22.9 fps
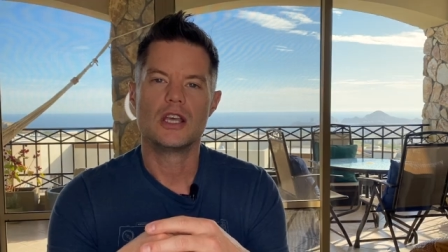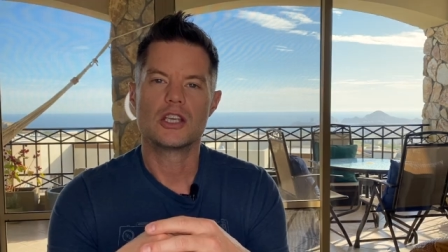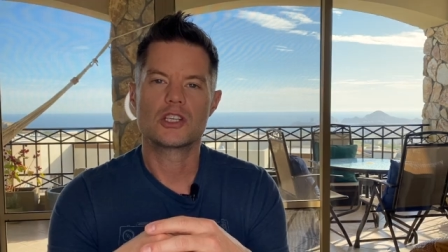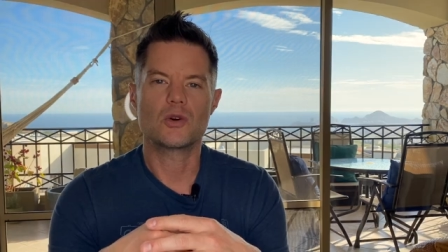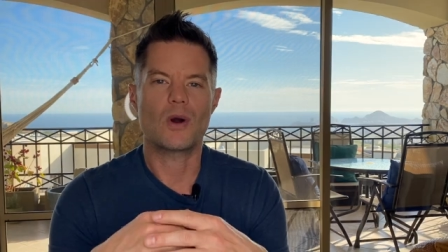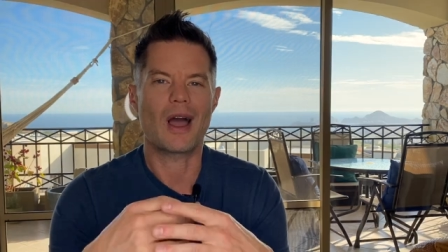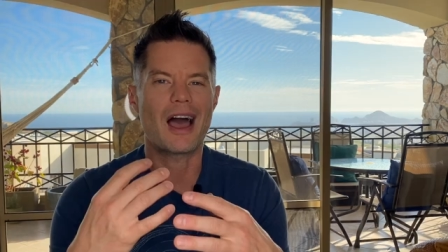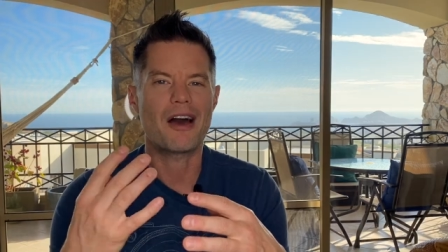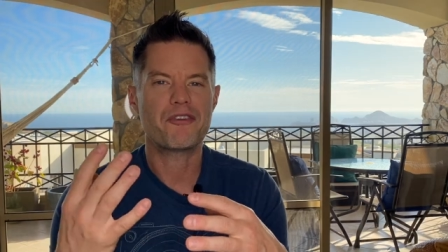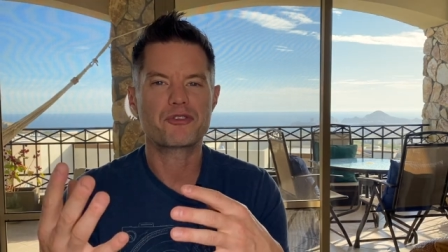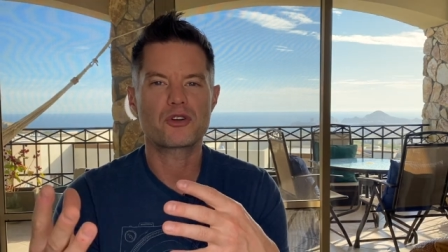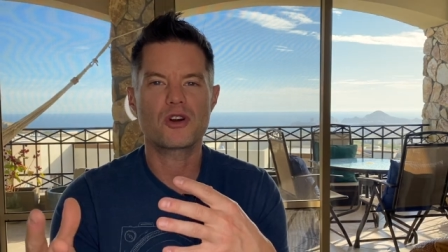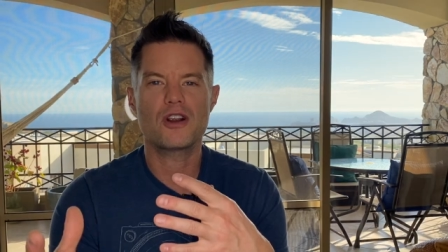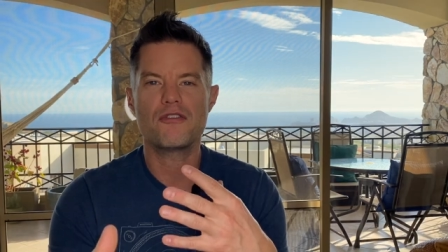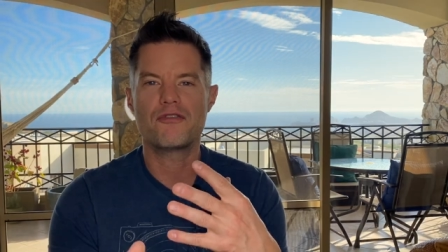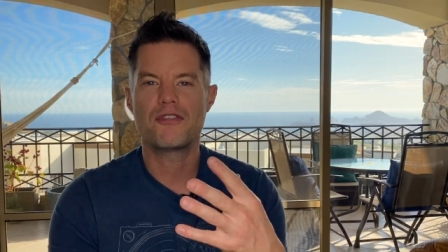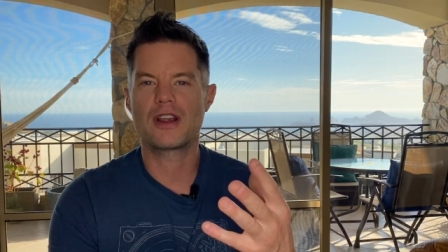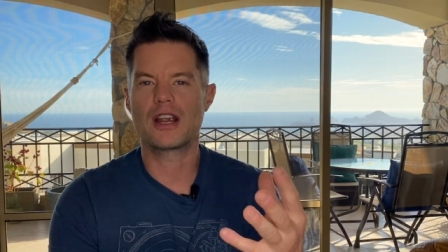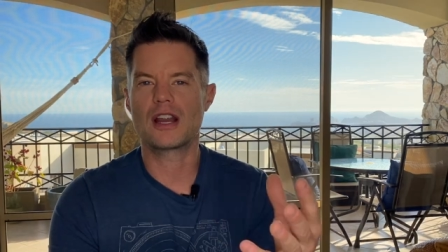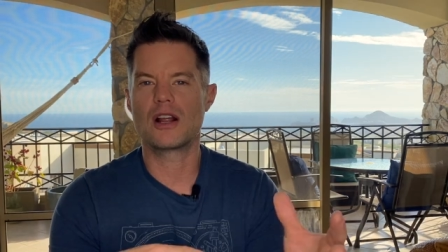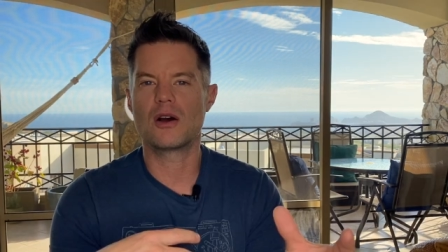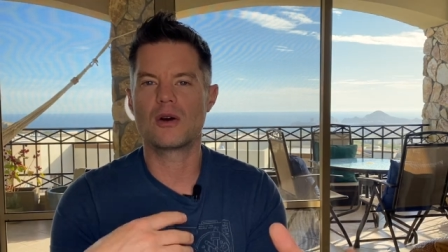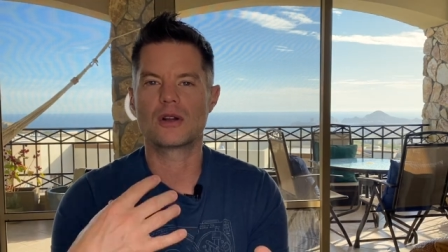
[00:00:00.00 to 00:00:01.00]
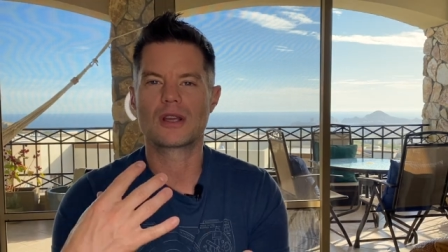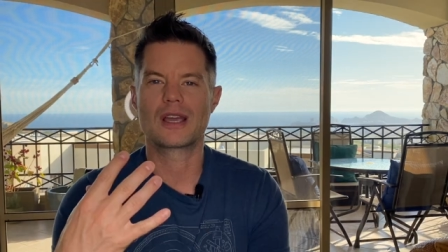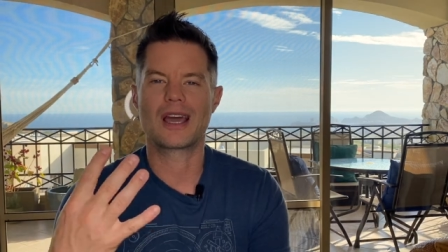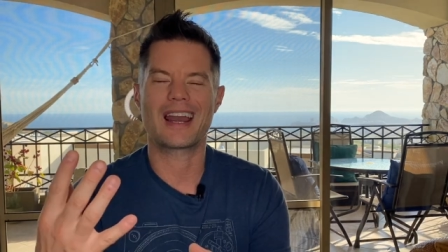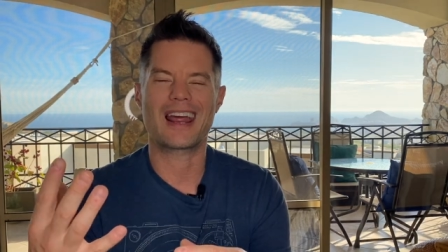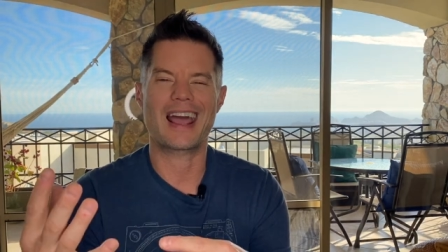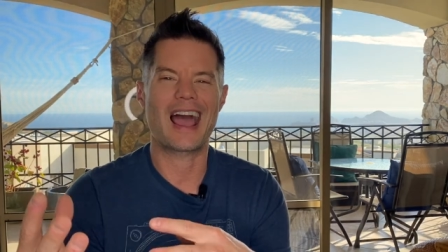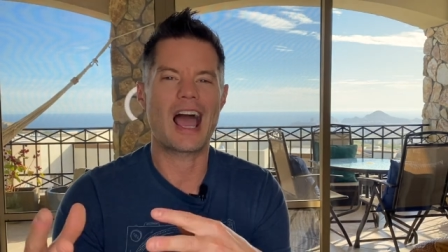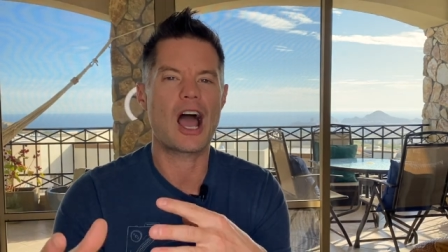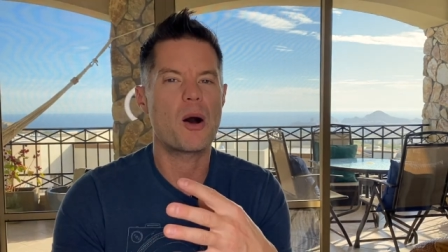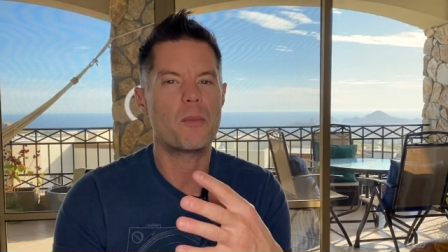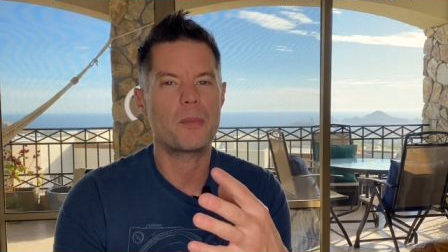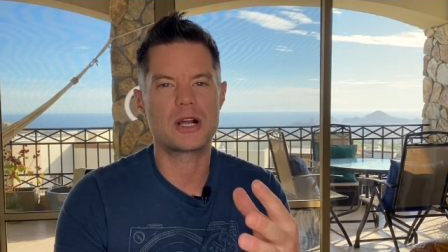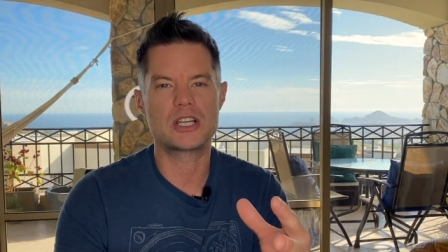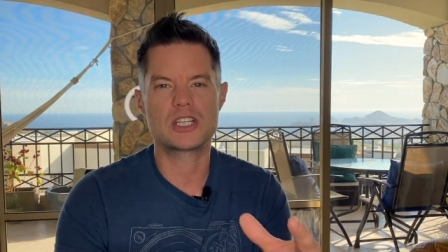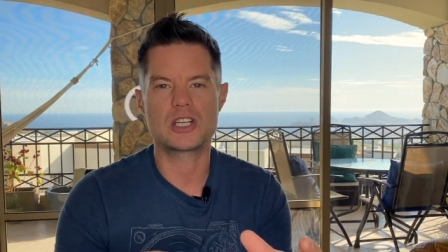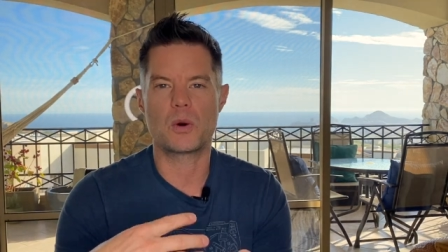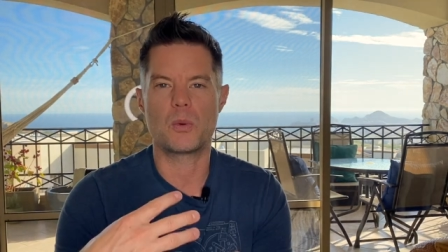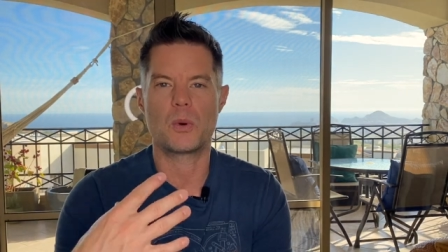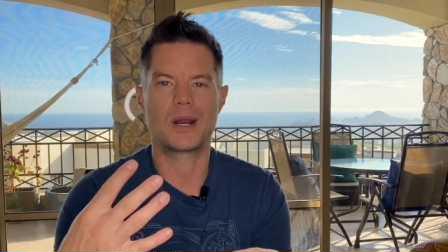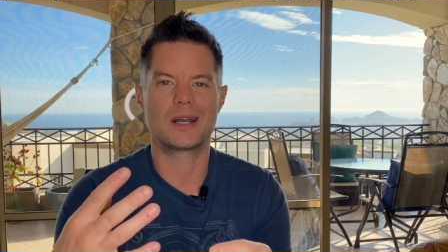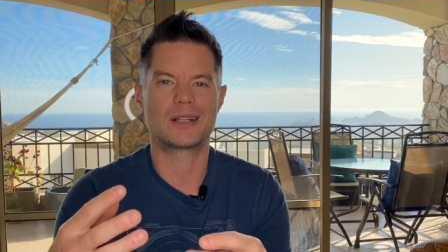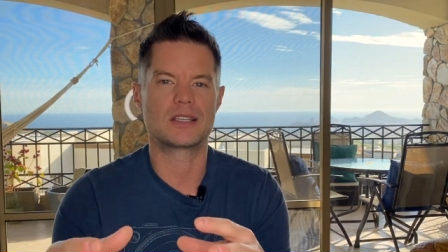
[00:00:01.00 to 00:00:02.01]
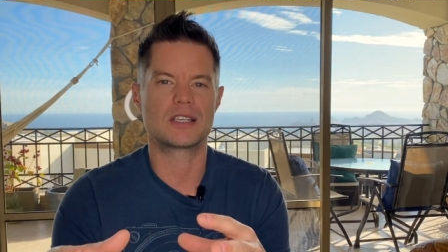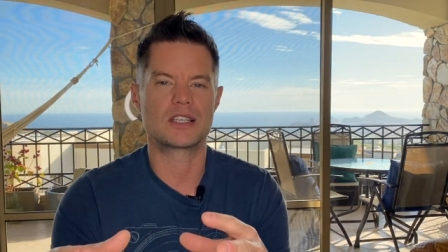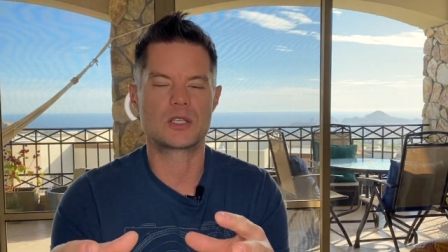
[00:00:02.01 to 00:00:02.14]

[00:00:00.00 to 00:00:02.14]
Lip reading: So after I figured out kind of how much I wanted to